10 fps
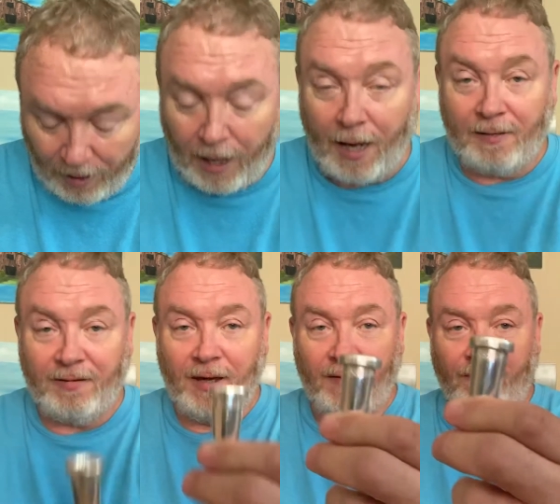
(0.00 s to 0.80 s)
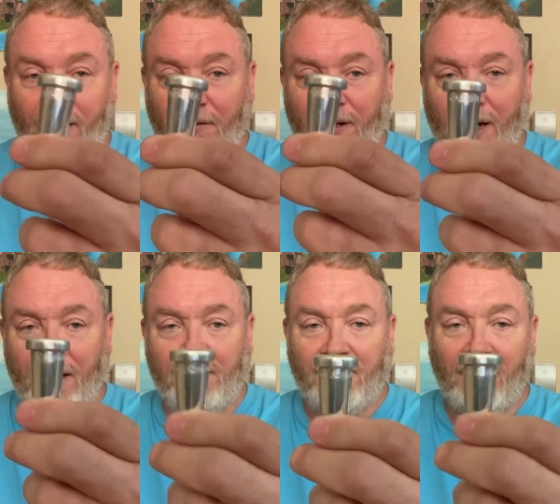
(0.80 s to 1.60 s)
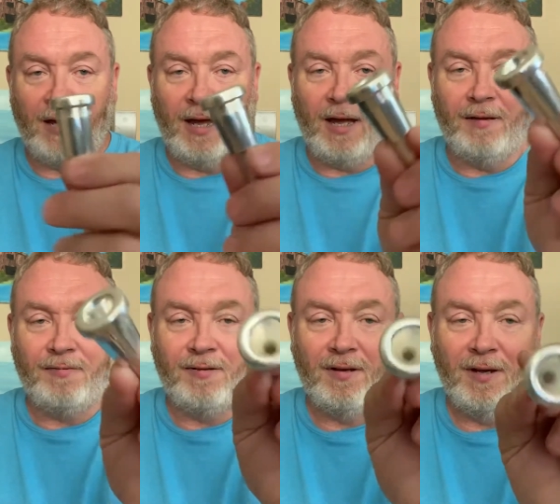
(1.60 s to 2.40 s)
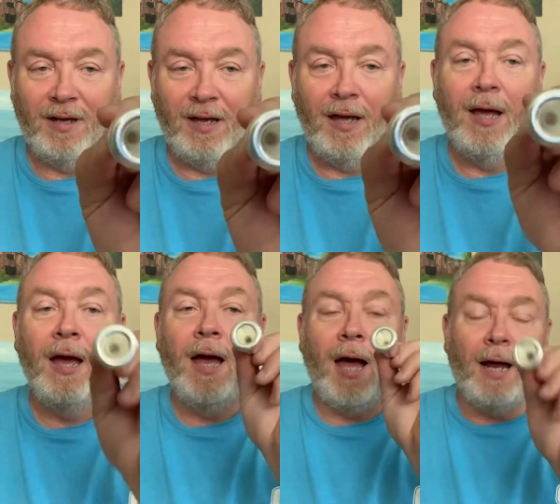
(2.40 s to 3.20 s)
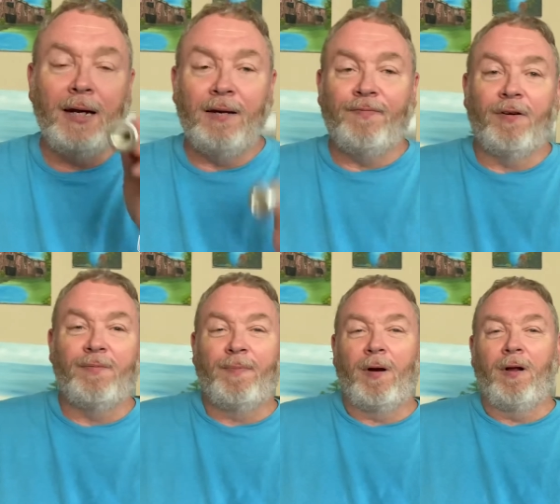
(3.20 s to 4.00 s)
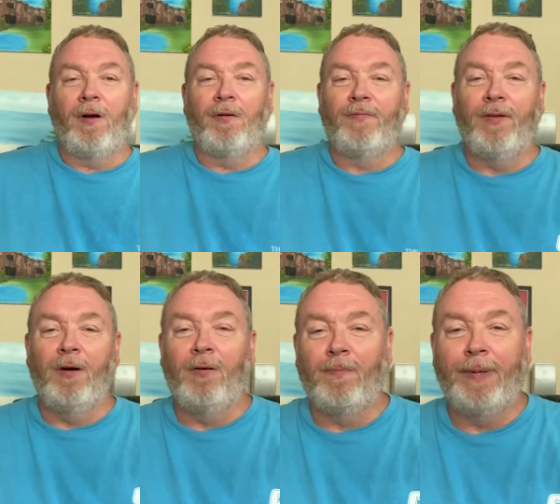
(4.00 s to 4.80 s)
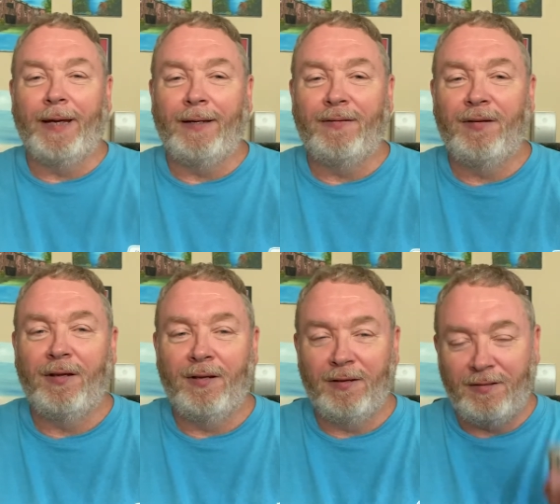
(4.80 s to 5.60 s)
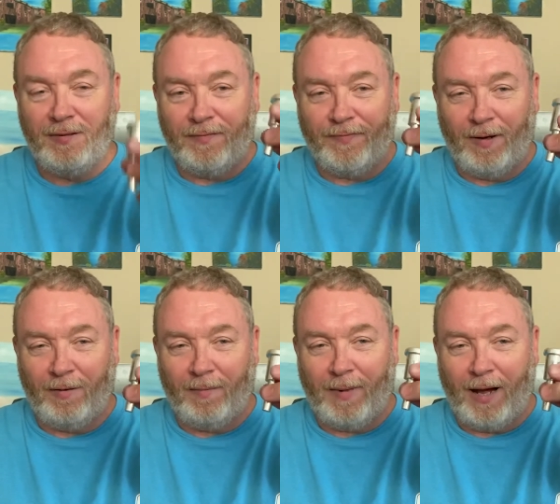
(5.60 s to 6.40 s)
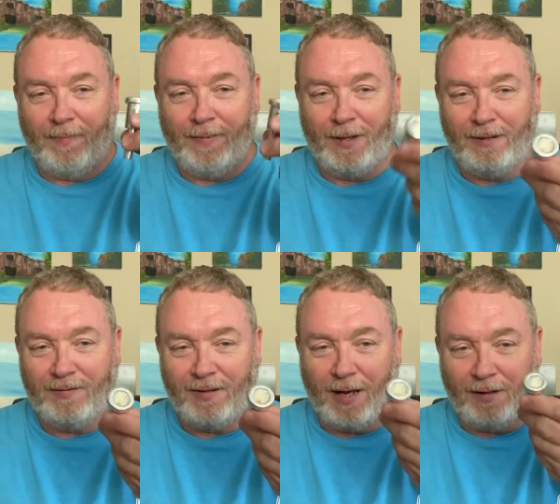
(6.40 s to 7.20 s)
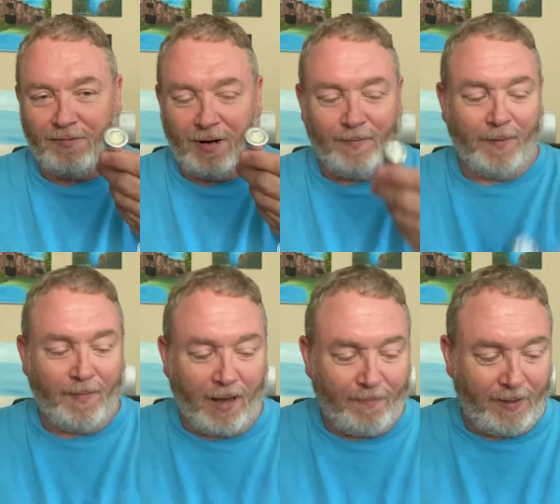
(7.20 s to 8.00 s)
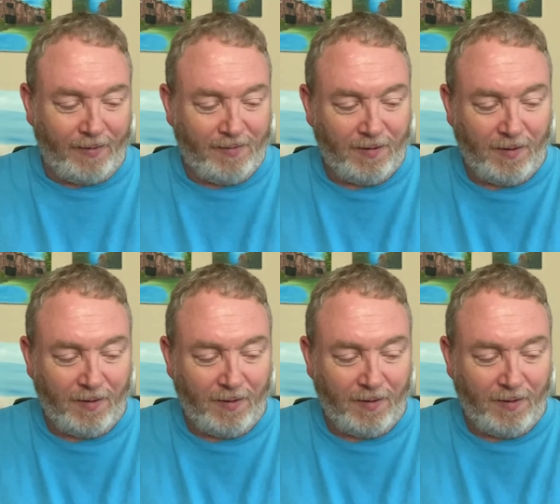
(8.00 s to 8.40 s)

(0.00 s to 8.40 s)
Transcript: S, FL-S. I did the first part on a flugel piece. This is a flugel mouthpiece, not a trumpet mouthpiece.